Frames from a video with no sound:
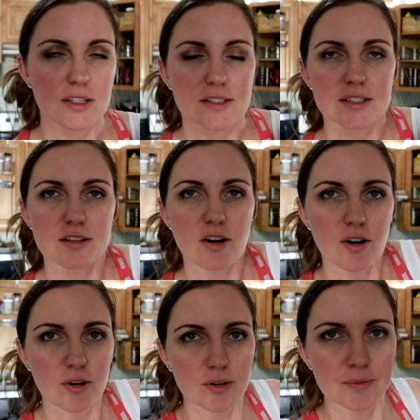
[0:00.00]

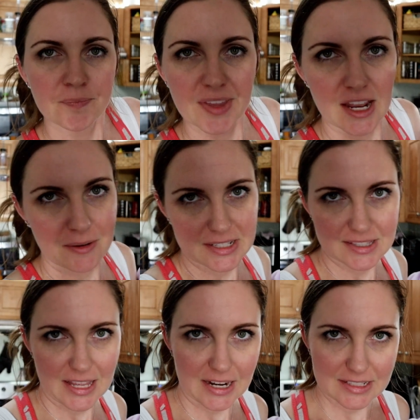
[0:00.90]
So anyways,
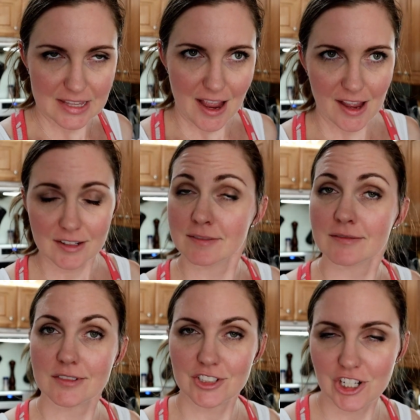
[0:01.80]
that is that.
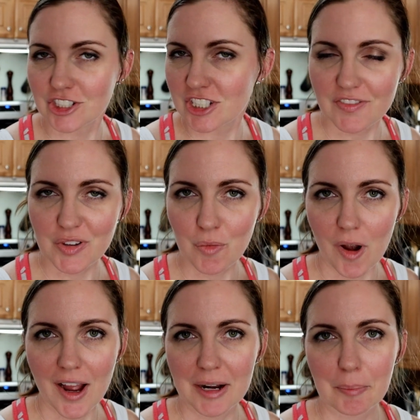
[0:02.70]
Judge us if you
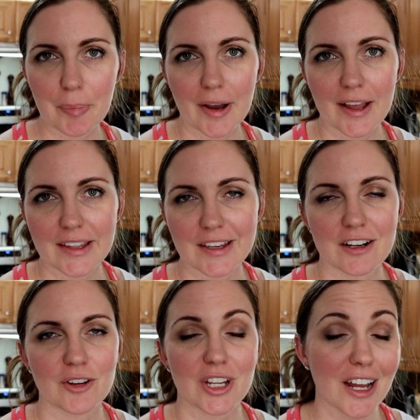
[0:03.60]
want, but you
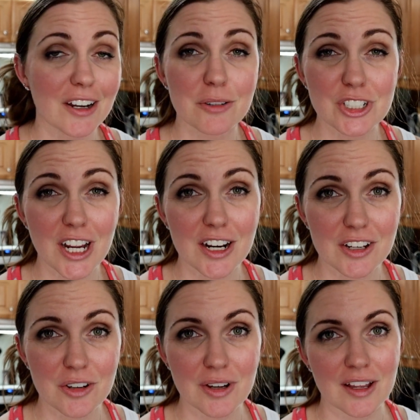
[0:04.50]
know, you gotta do what you gotta
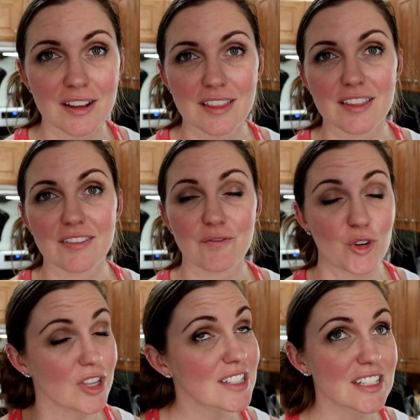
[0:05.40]
do, and
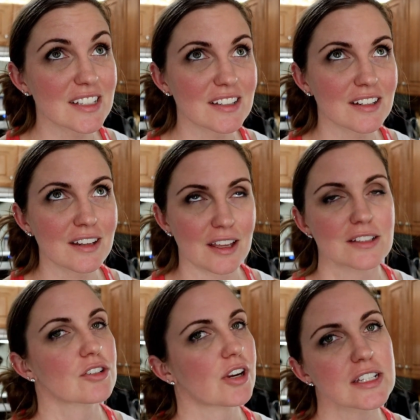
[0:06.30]
for this season,
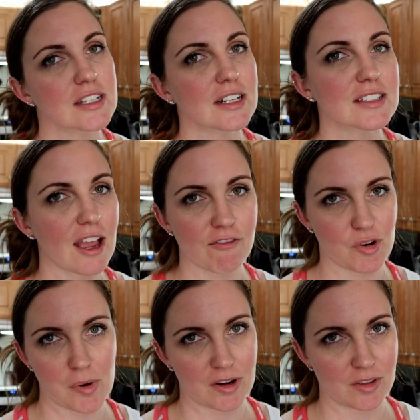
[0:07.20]
it's craziness
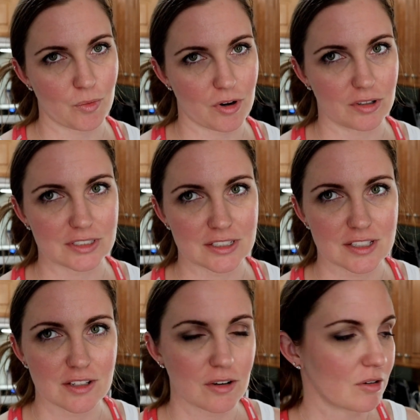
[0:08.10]
everywhere in the world, and
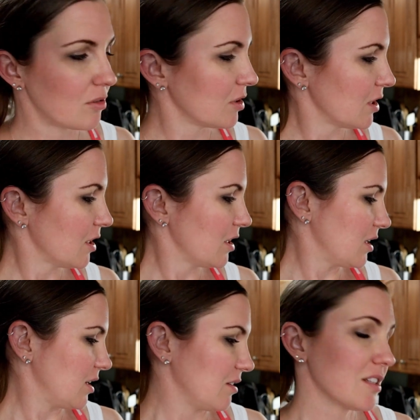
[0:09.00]
so,
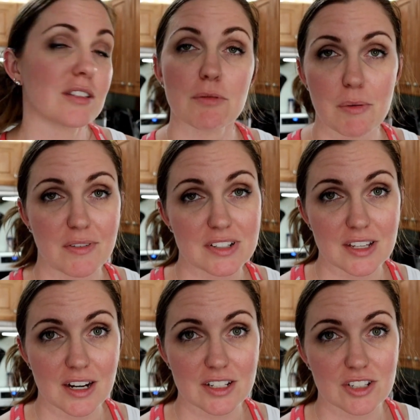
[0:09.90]
you know, this is what we've
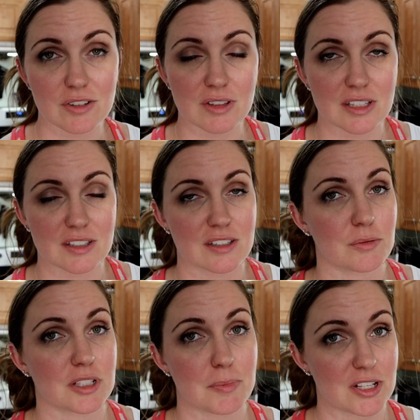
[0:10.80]
decided to do. This is
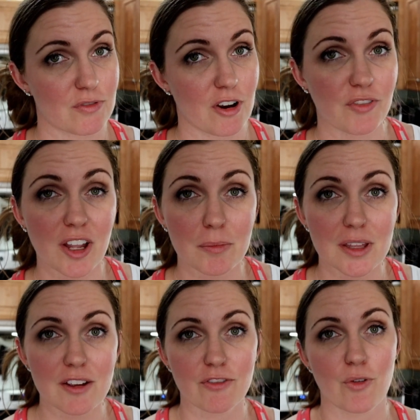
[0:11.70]
what's best for our
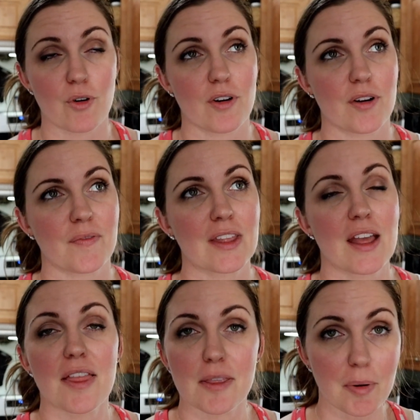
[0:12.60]
family, for
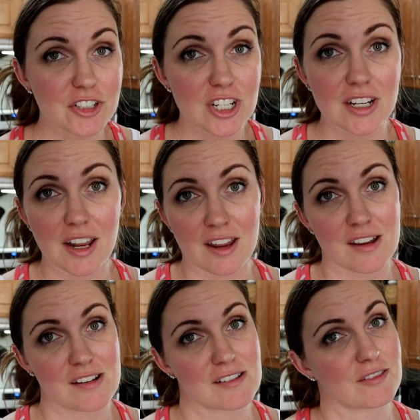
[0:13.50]
the budget,
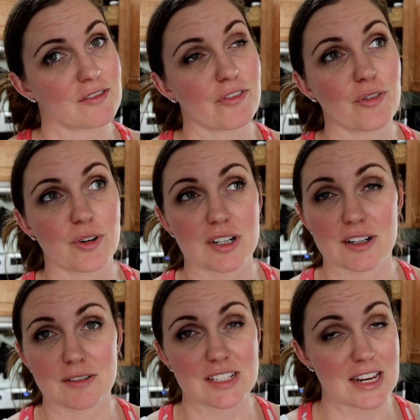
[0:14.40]
and
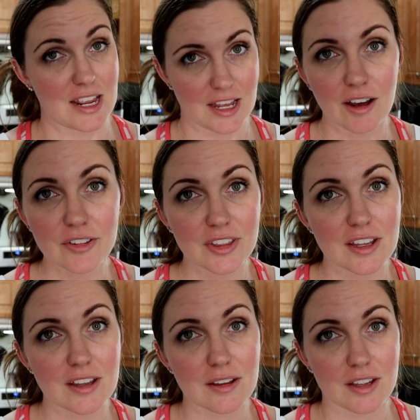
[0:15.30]
for staying
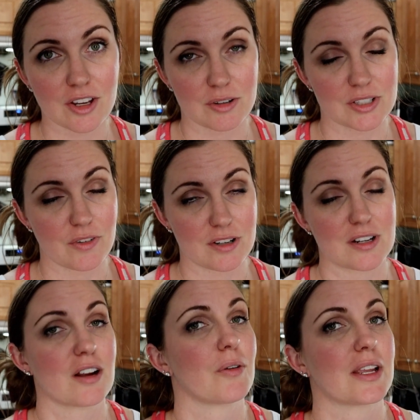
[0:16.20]
healthy, you know, as far as
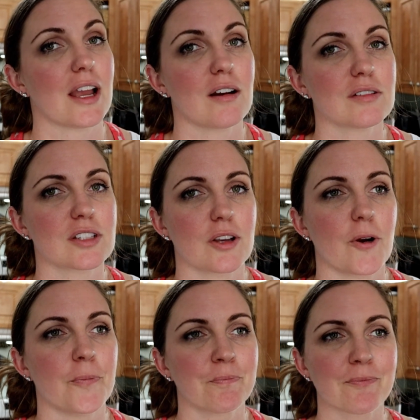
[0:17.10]
not going out.
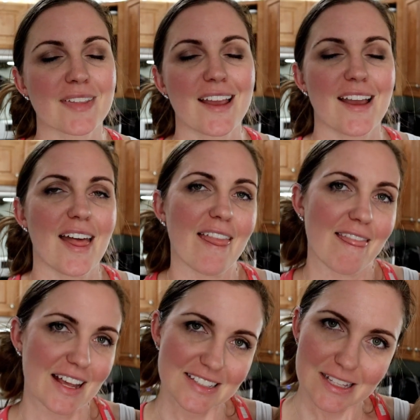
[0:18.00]
So
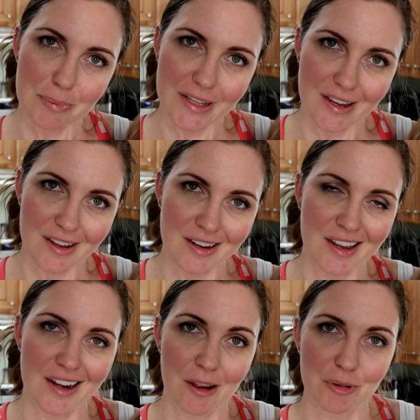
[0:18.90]
that's the plan,
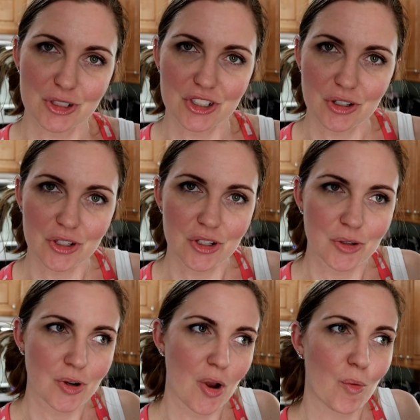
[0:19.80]
and I will show
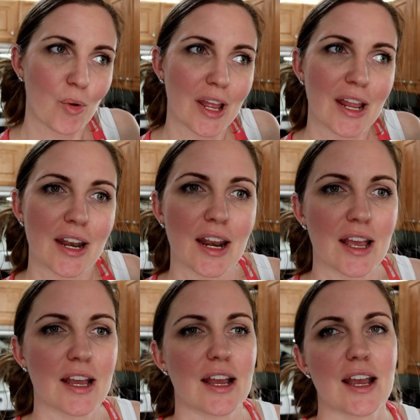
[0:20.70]
you when
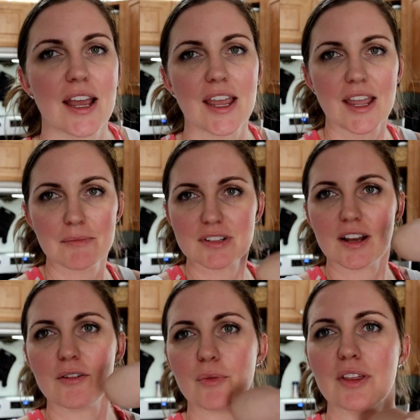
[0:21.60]
I am done